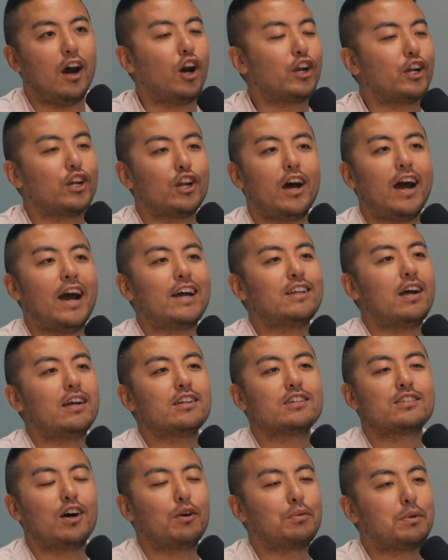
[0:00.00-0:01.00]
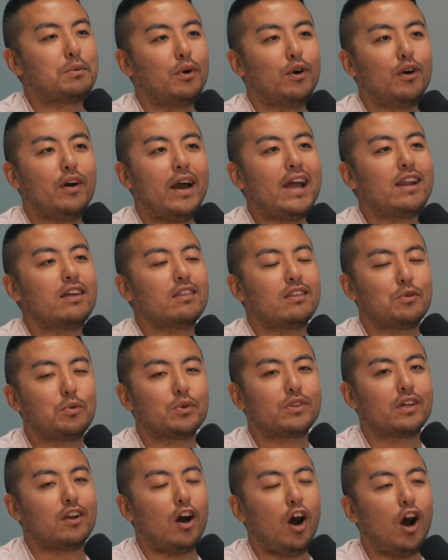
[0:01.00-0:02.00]
I just tell people anything
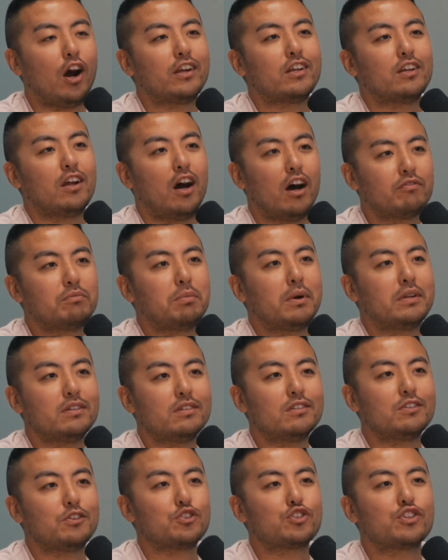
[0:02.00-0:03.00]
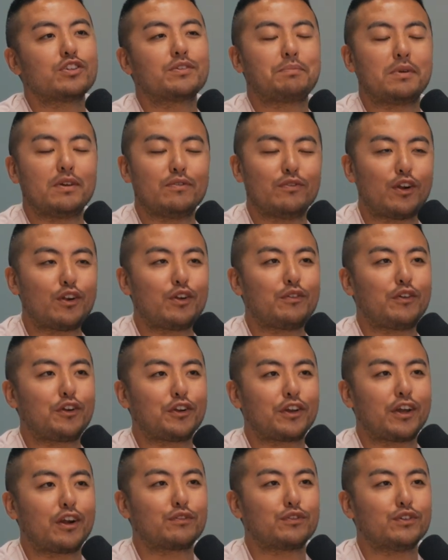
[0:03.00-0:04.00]
with an on and off button, you should be very, very
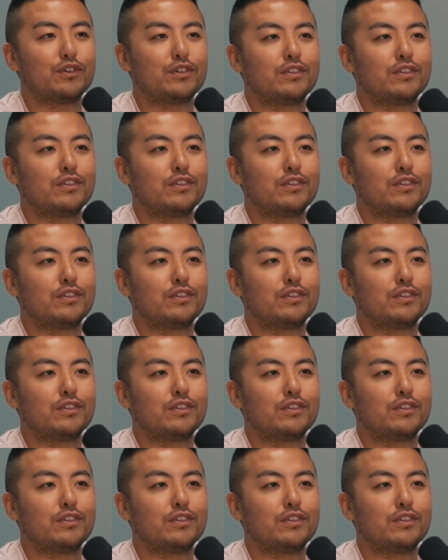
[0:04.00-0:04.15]
careful.